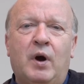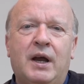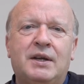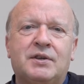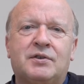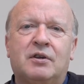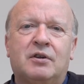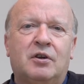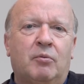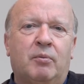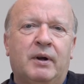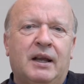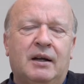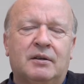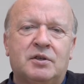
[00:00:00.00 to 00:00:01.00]
ways that
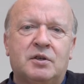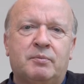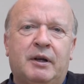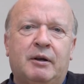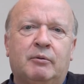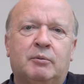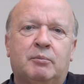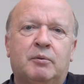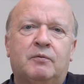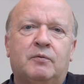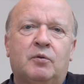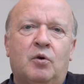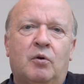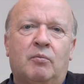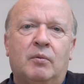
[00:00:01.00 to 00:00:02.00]
nobody else has been able to
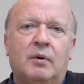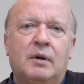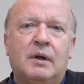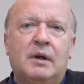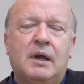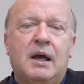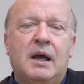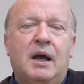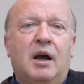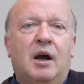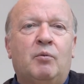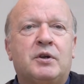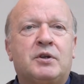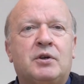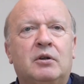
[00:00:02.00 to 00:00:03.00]
perform.
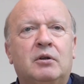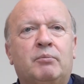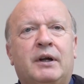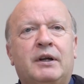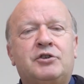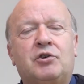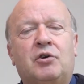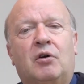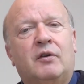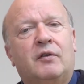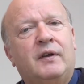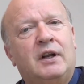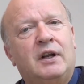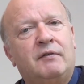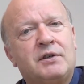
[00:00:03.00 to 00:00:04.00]
And we're told by John at
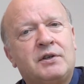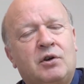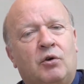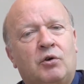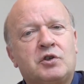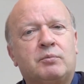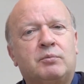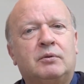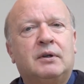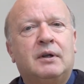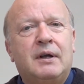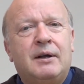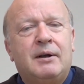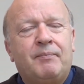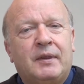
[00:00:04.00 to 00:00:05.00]
the end of his gospel
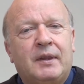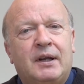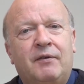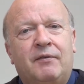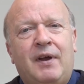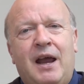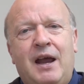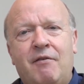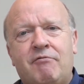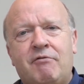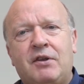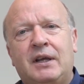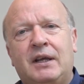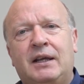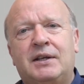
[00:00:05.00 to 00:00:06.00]
that if
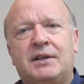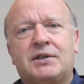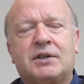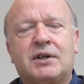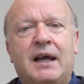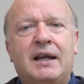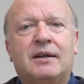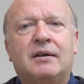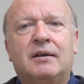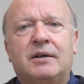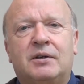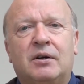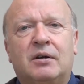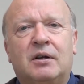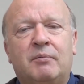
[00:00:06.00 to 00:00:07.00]
everything he'd said
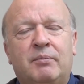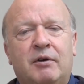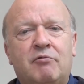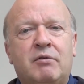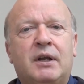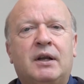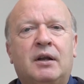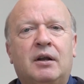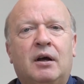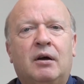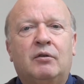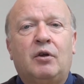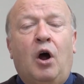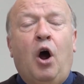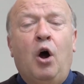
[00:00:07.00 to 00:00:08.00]
and done had been written
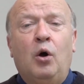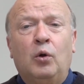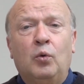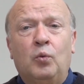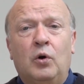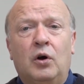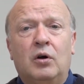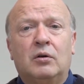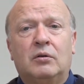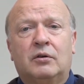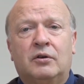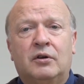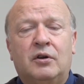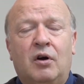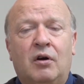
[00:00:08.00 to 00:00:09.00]
down, the whole
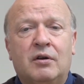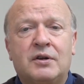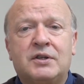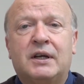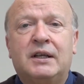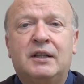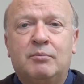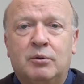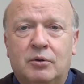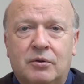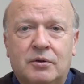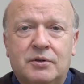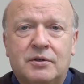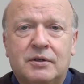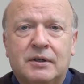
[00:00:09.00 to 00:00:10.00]
world could not contain the
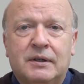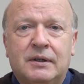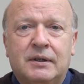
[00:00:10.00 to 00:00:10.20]
books.